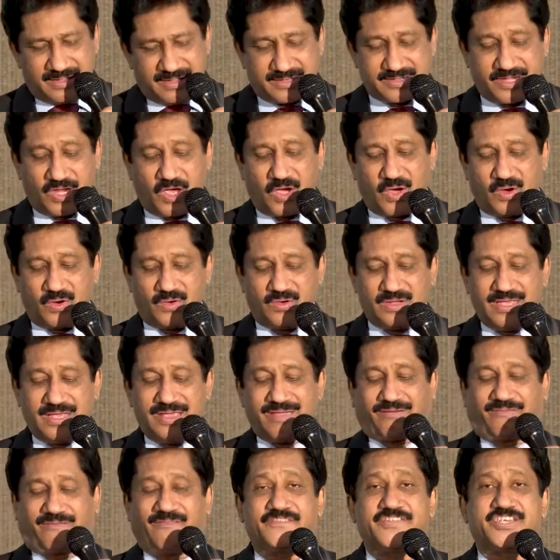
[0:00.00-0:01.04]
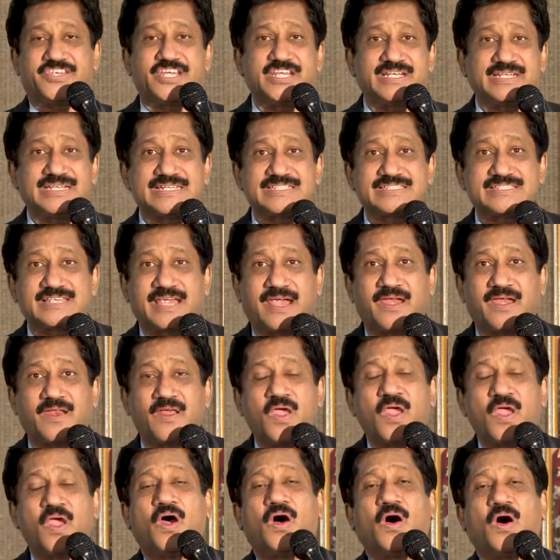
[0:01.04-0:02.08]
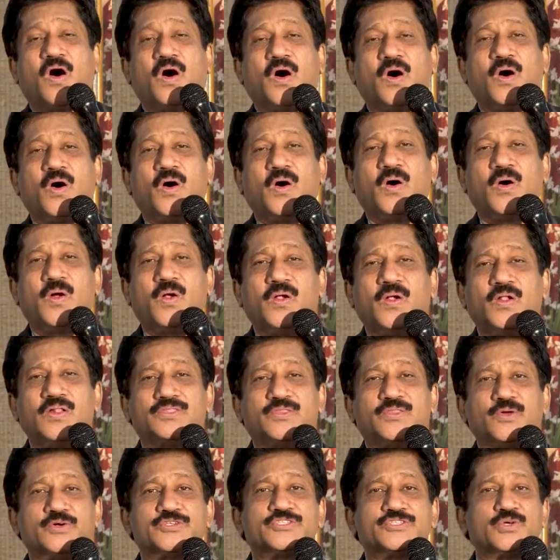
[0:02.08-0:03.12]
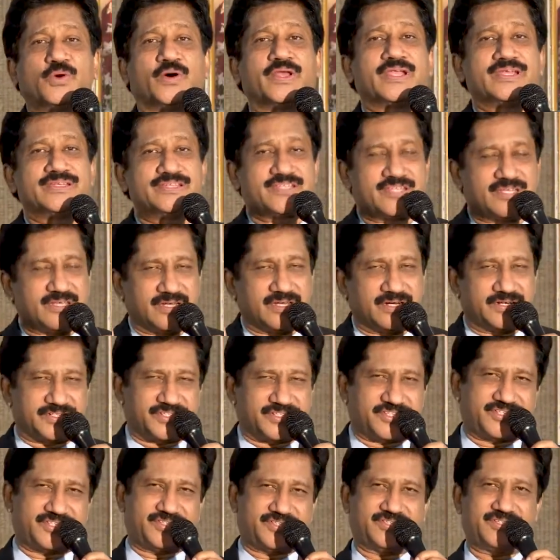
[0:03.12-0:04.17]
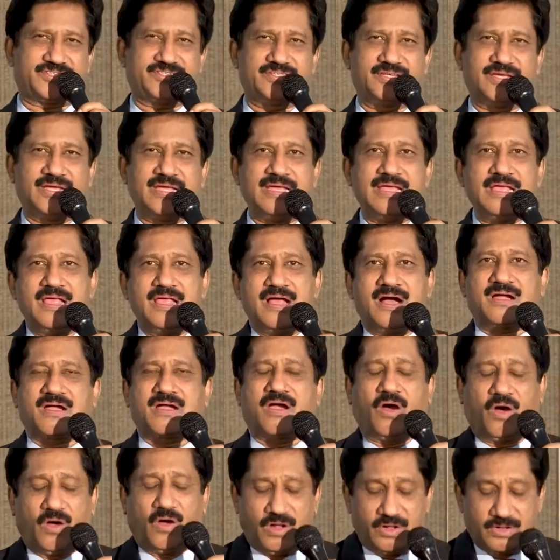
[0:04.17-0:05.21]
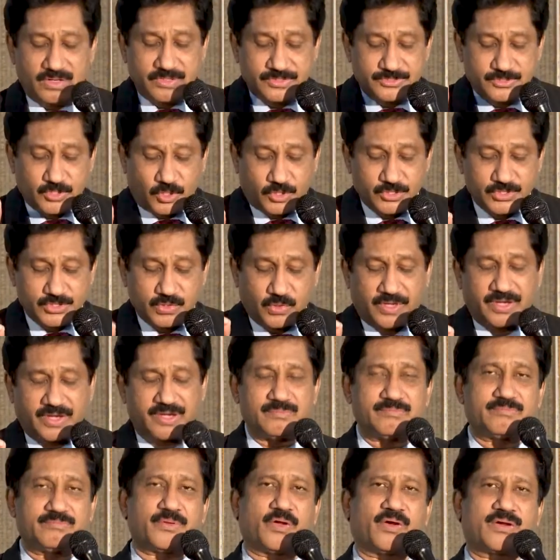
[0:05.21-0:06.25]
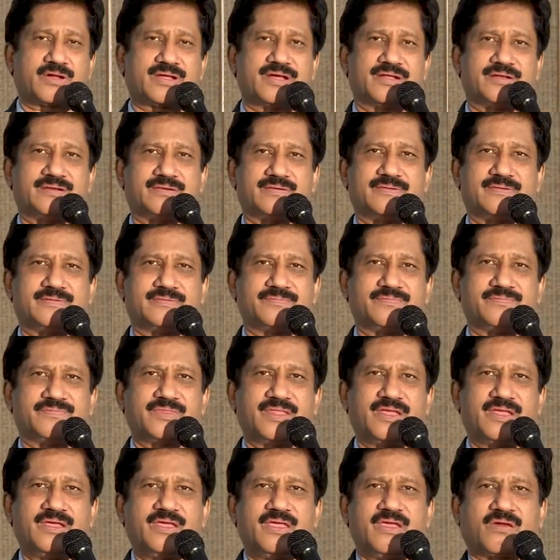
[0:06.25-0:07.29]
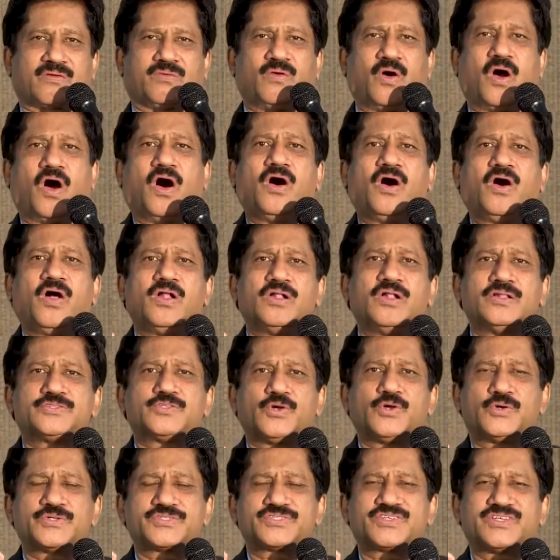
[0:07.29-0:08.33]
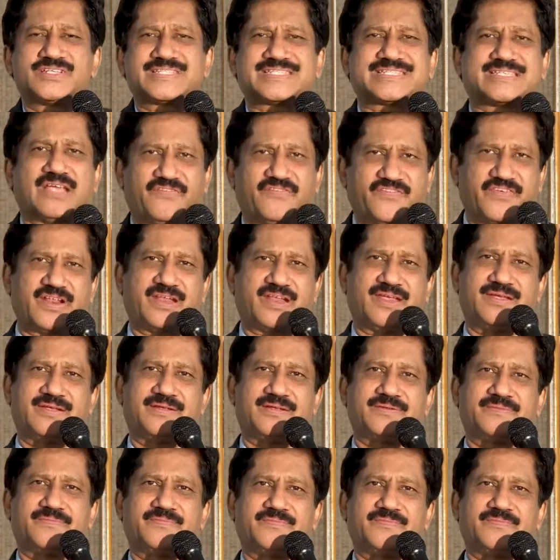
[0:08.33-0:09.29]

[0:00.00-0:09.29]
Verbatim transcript: No. Jesus said, All those who are in tears, all those who are in broken, all those who are suffering,